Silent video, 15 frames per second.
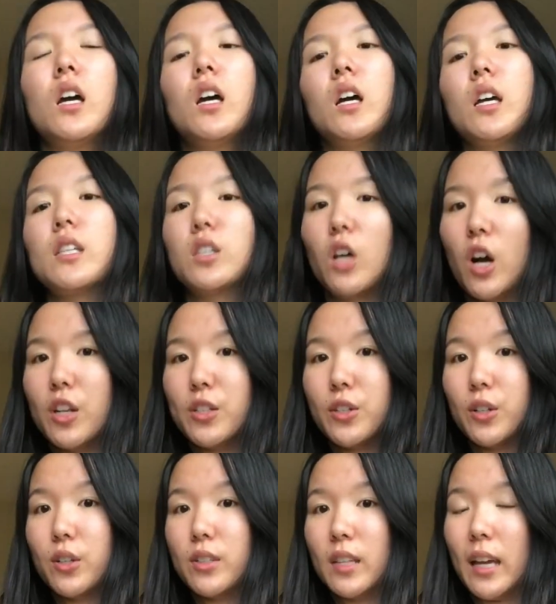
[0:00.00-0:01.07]
his
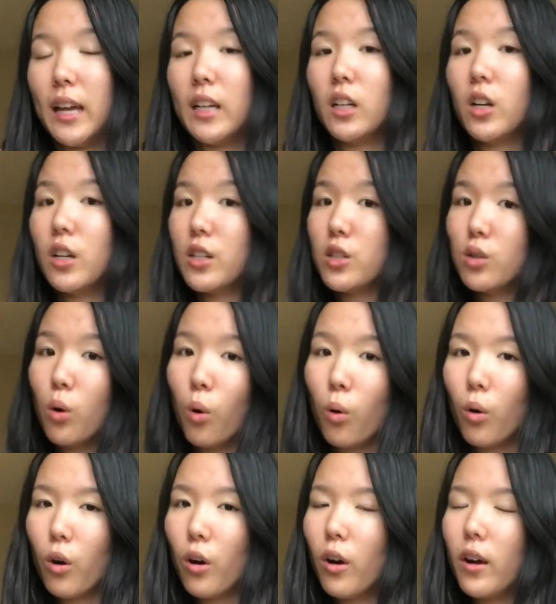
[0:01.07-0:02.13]
concerts and on his
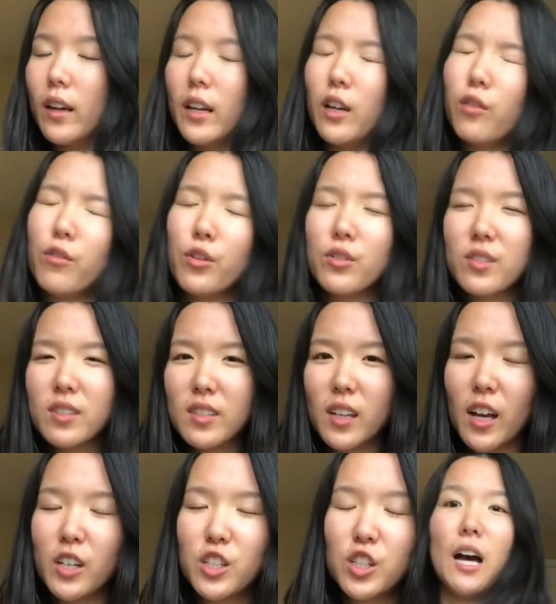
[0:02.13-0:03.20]
tour and interviews and such.